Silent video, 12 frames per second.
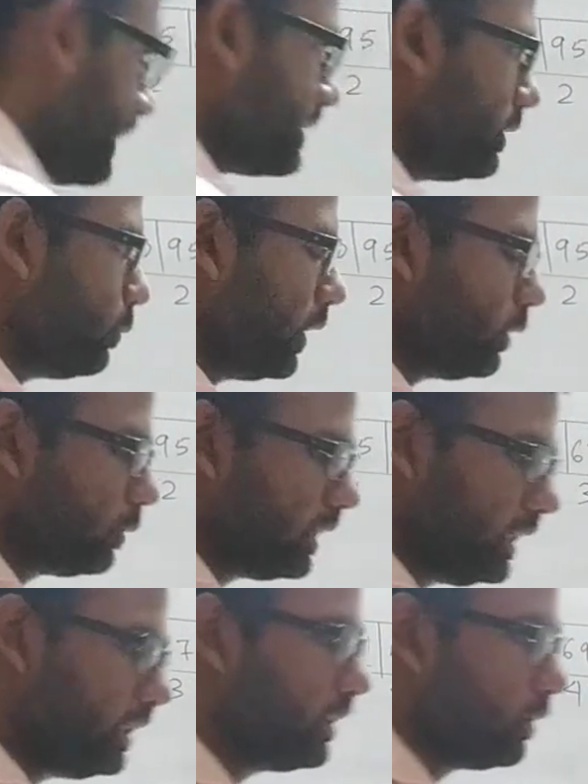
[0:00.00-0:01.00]
and when you
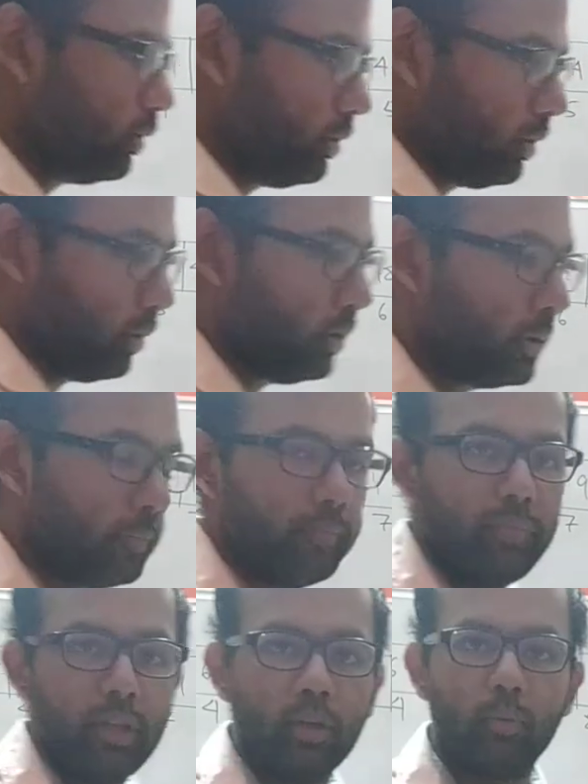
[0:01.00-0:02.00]
delete the root node,
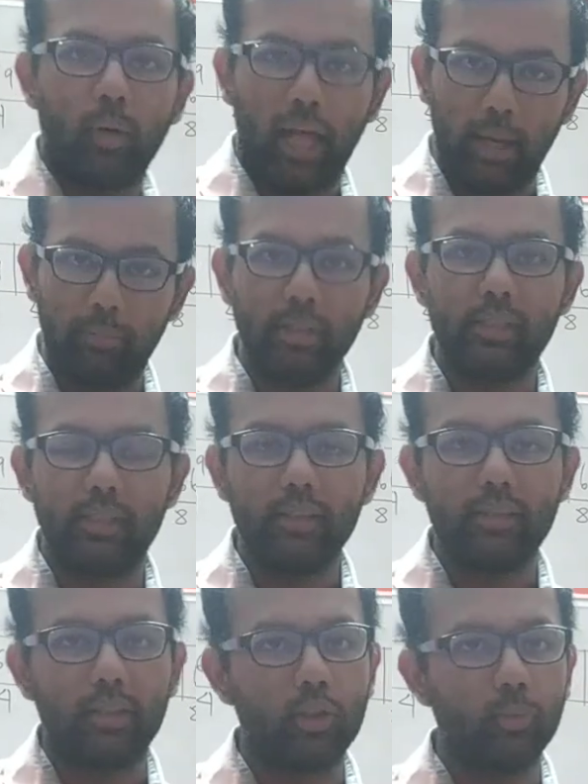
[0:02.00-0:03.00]
what happens
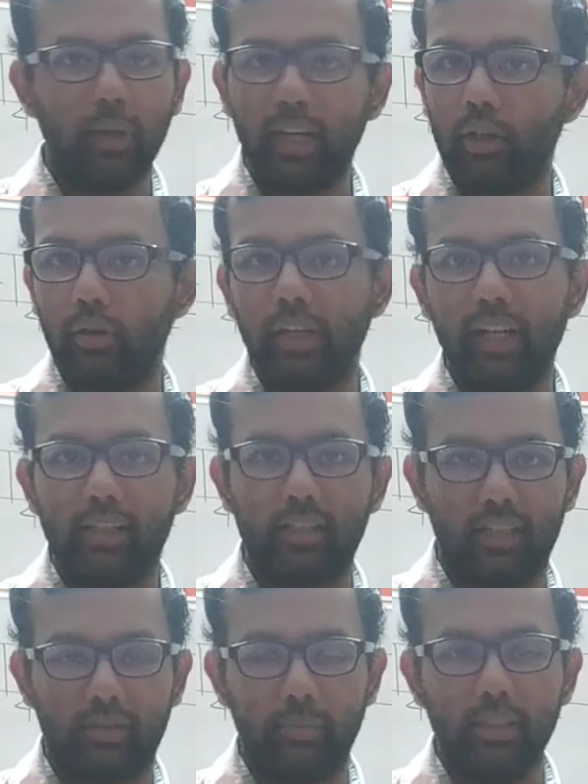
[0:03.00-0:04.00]
is you make your
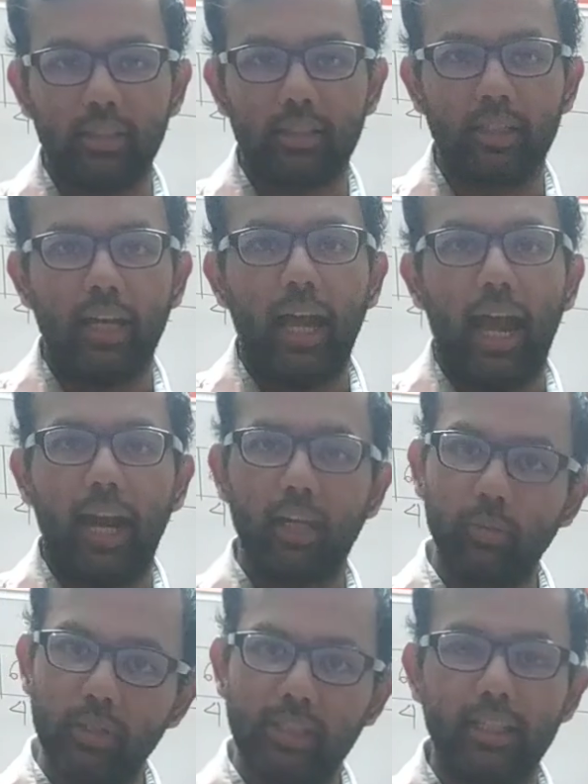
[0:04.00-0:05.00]
readjustments and you
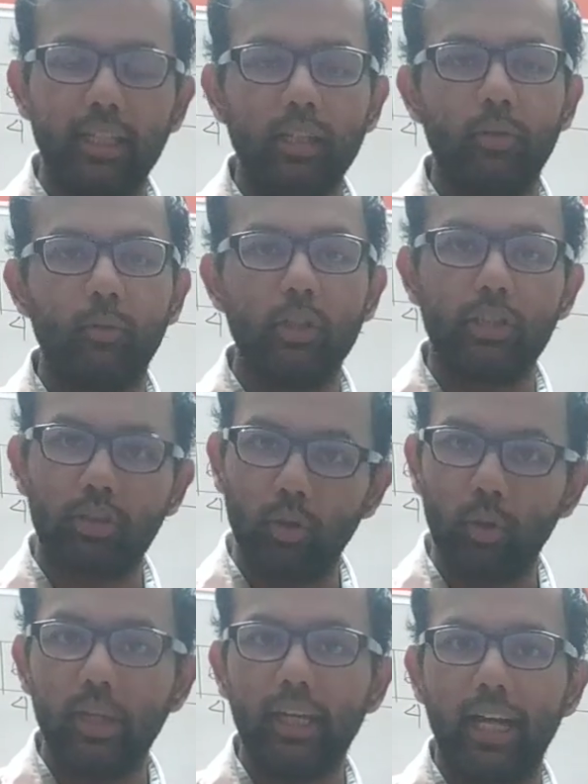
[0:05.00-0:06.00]
will see we'll
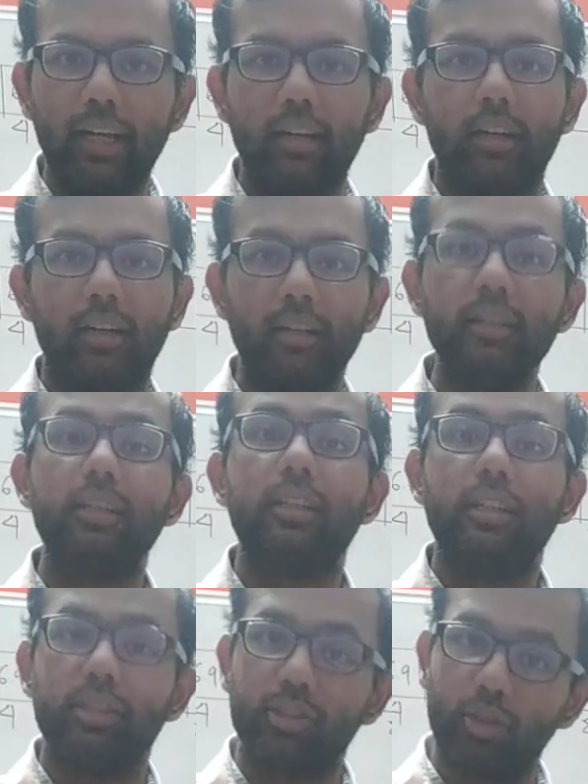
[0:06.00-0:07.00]
slowly get a
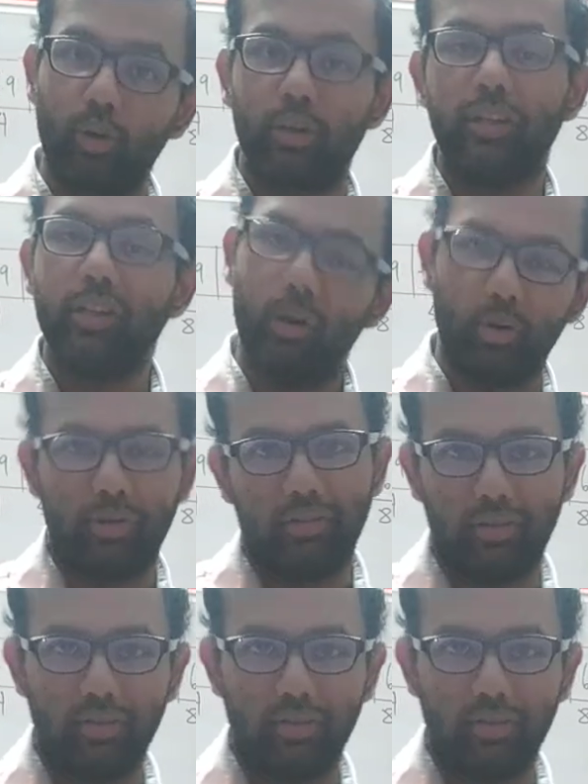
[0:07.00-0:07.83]
sorted order